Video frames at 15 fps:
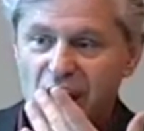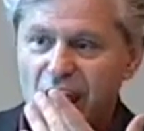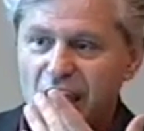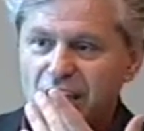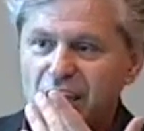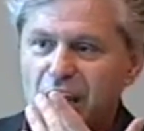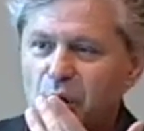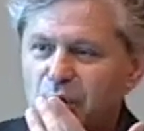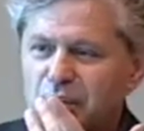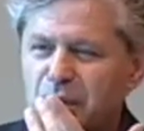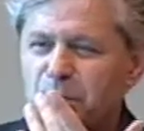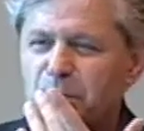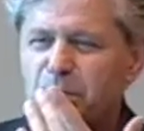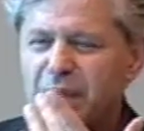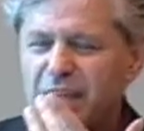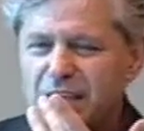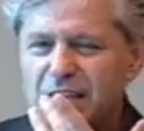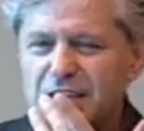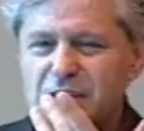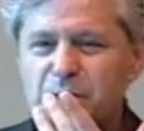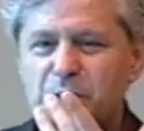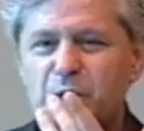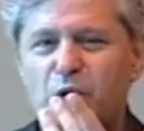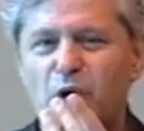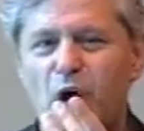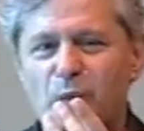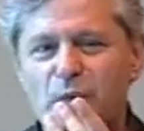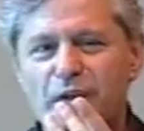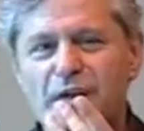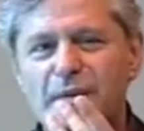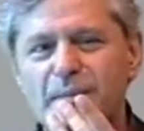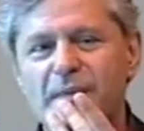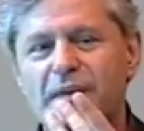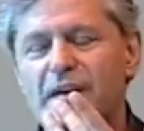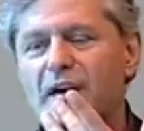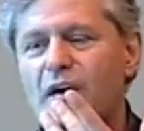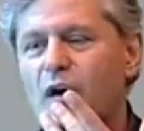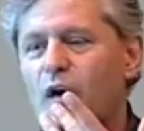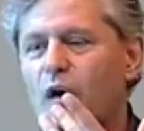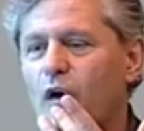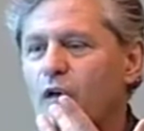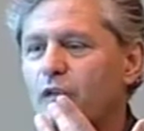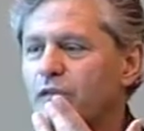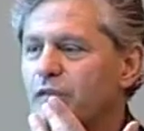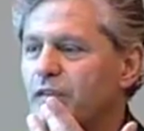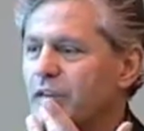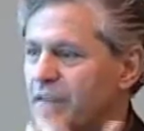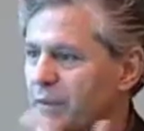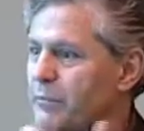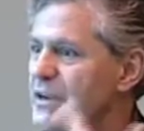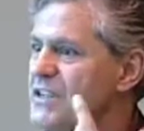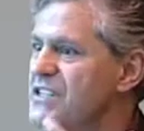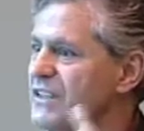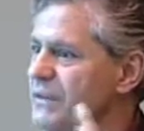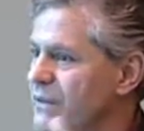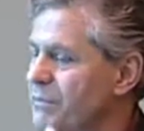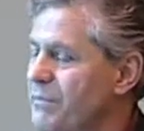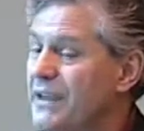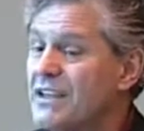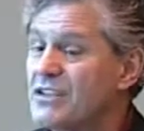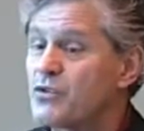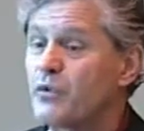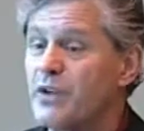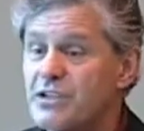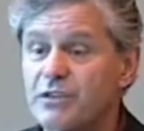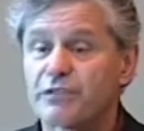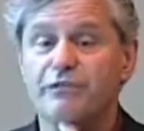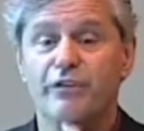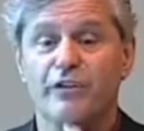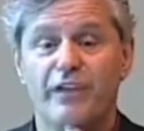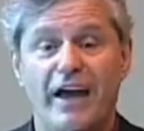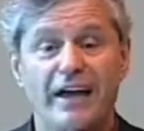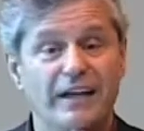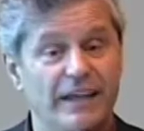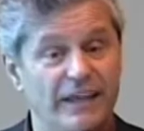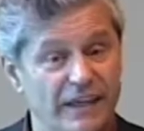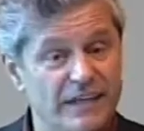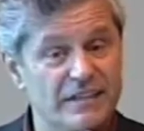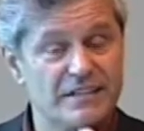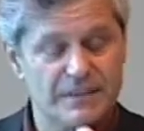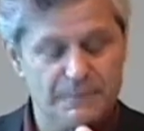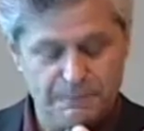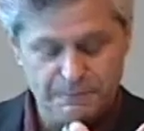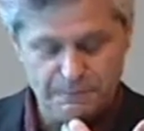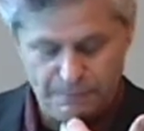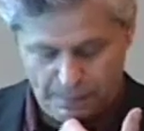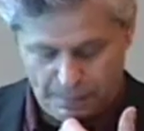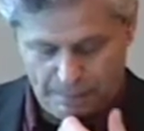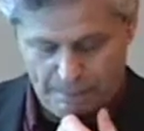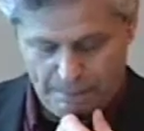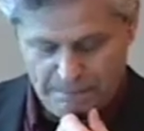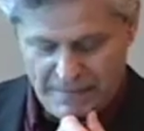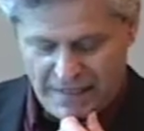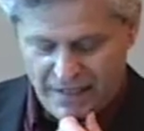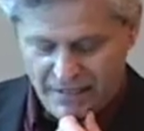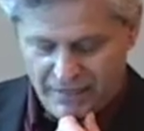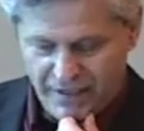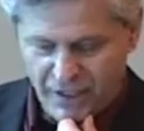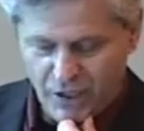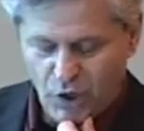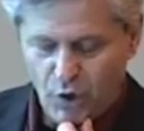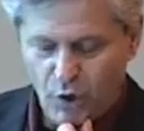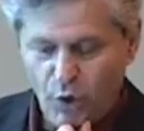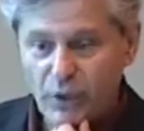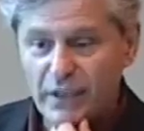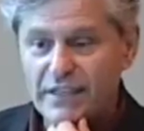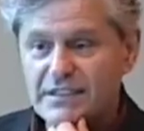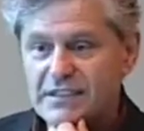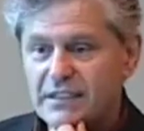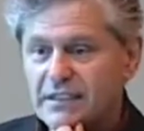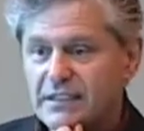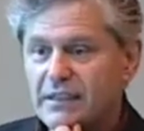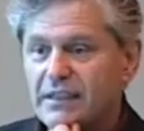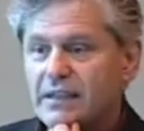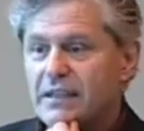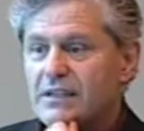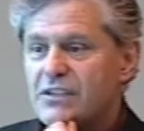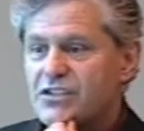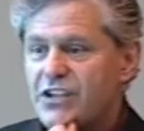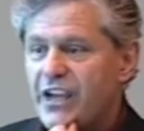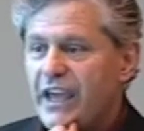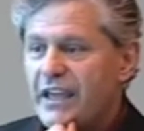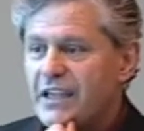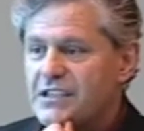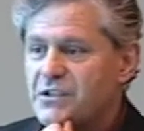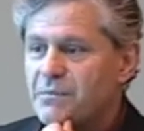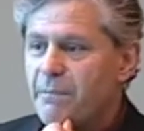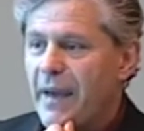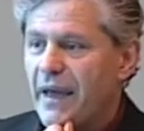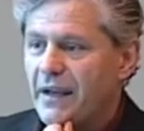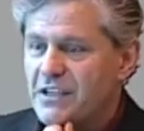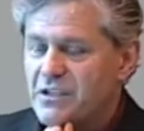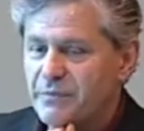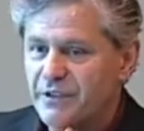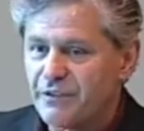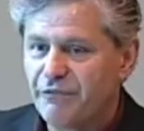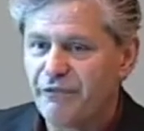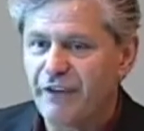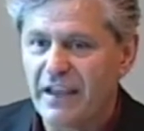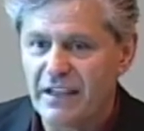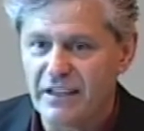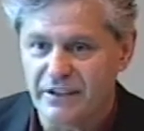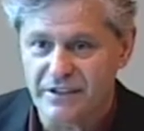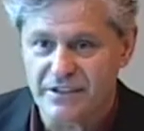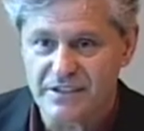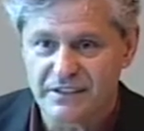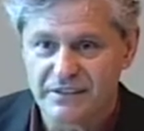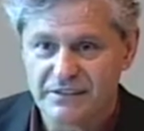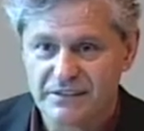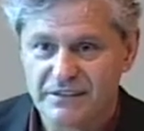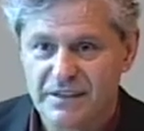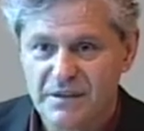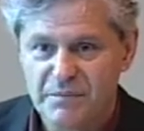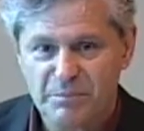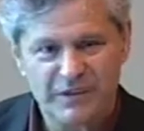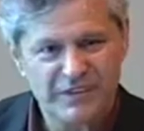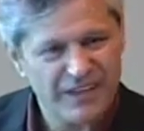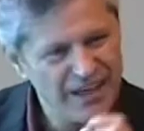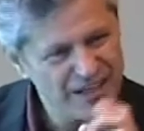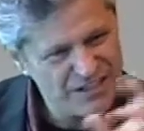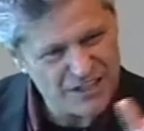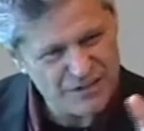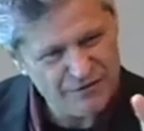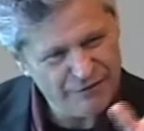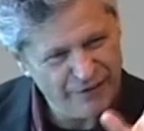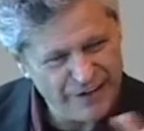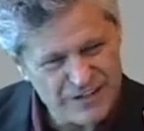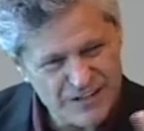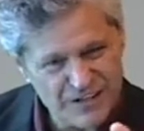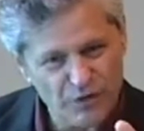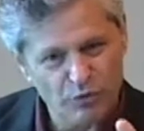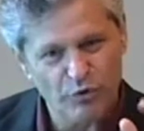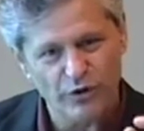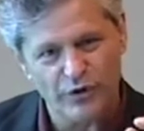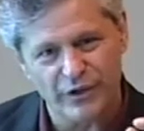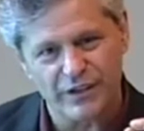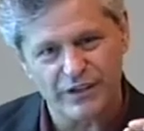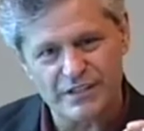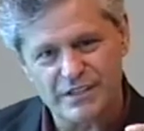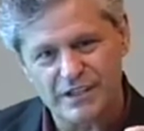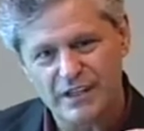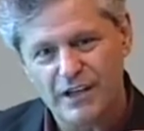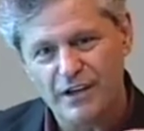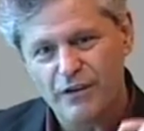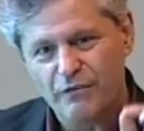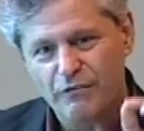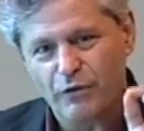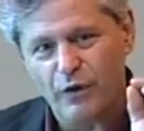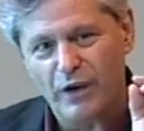And you know what the biggest problem of the, big, the biggest reason for that is? They call it change management failures, but they're just fancy words for